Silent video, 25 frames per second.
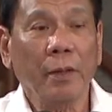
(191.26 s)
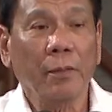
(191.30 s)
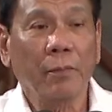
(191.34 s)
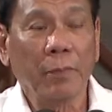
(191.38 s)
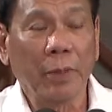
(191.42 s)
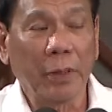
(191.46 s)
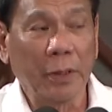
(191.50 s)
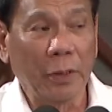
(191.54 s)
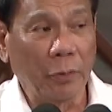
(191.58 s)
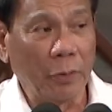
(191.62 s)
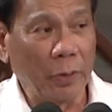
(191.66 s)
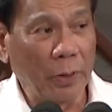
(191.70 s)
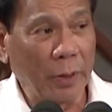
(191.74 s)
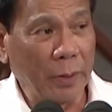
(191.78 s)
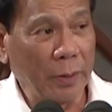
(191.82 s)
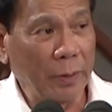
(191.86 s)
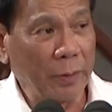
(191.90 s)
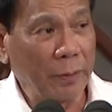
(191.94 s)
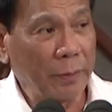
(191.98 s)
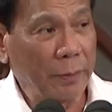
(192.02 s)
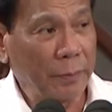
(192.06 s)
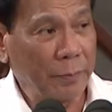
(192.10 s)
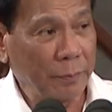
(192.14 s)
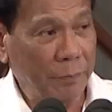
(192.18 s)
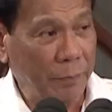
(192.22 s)
By the way,
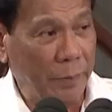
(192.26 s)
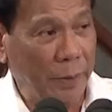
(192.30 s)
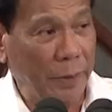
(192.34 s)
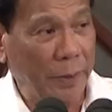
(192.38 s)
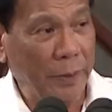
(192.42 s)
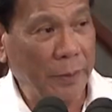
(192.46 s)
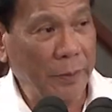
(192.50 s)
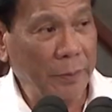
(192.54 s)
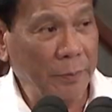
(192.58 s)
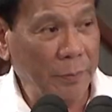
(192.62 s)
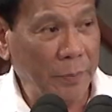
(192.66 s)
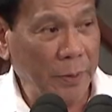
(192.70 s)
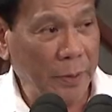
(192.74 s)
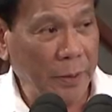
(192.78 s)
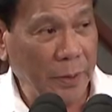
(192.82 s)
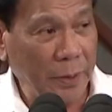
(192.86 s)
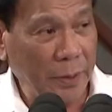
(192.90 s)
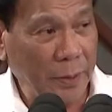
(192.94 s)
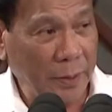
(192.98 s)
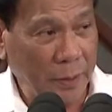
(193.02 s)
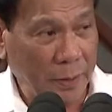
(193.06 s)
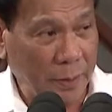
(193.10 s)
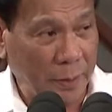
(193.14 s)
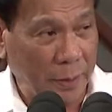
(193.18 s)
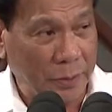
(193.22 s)
Ben,
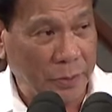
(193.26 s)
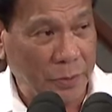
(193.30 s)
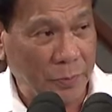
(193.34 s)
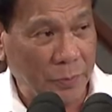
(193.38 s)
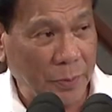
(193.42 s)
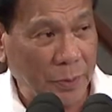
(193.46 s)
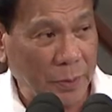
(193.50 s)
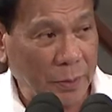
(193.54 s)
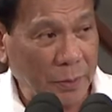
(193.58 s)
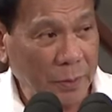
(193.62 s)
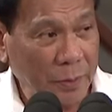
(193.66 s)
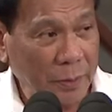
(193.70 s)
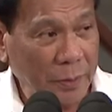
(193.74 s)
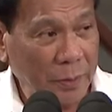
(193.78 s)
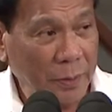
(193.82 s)
my classmate,